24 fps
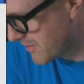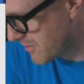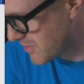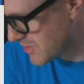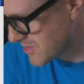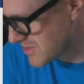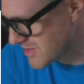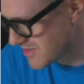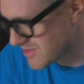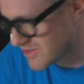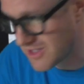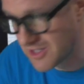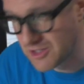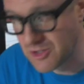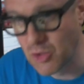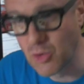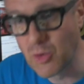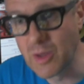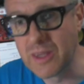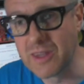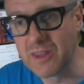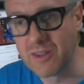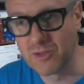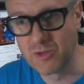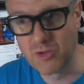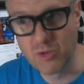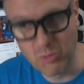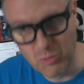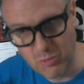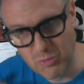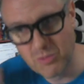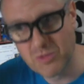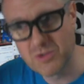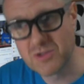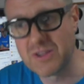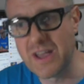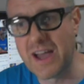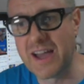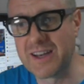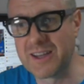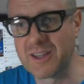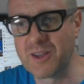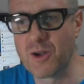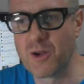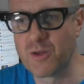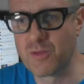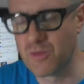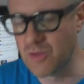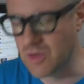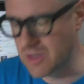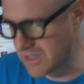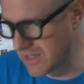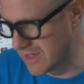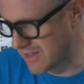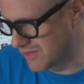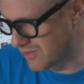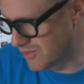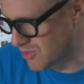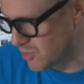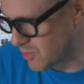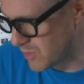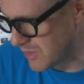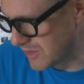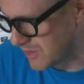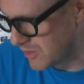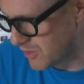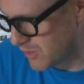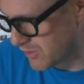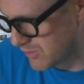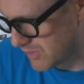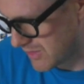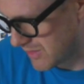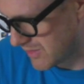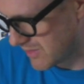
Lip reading: which is the starting over again, doing it over